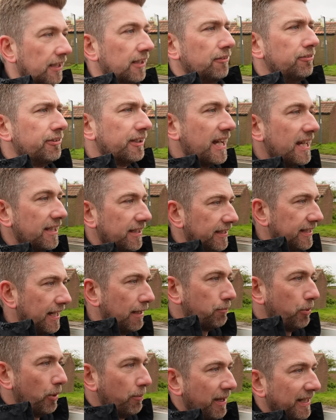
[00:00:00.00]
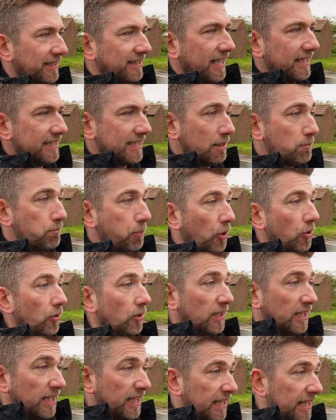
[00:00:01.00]
forget that that pub existed. But
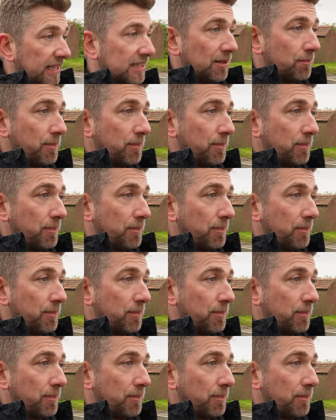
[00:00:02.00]
it's